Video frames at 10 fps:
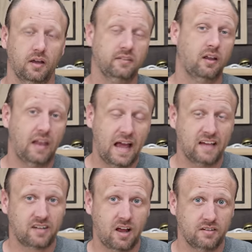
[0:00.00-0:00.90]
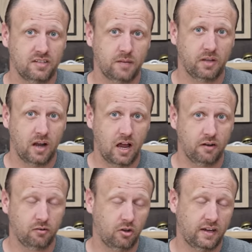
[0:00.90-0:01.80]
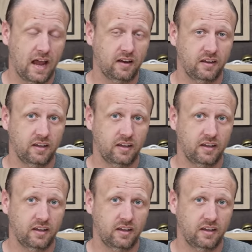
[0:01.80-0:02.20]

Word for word: And the last concept that I look at